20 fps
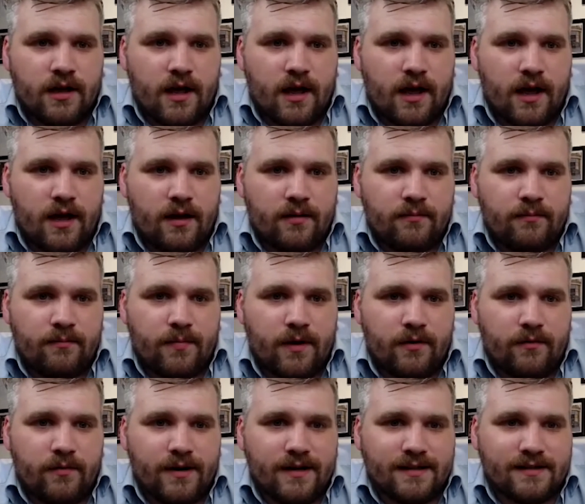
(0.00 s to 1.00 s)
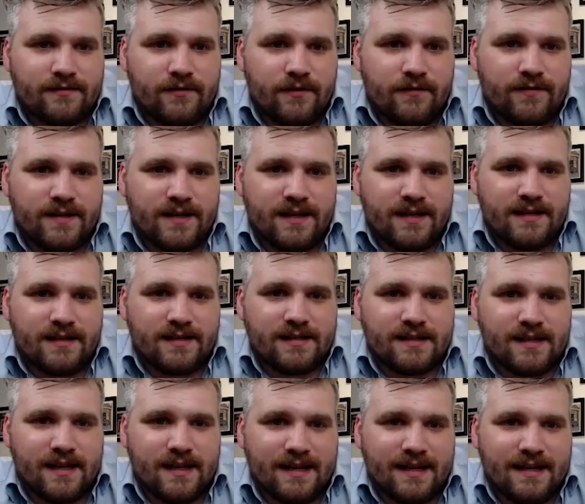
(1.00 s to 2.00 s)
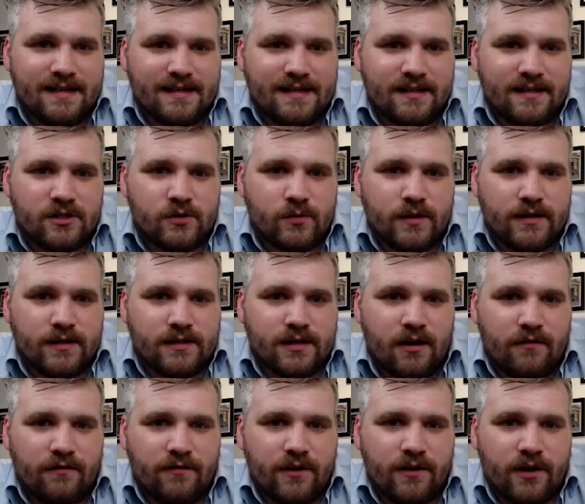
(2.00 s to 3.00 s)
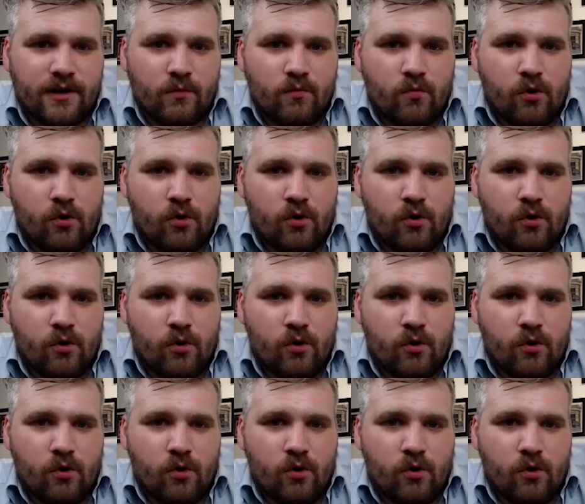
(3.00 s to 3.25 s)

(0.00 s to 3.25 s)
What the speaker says: And Benrinnes 15 is like eating sweet toffee on a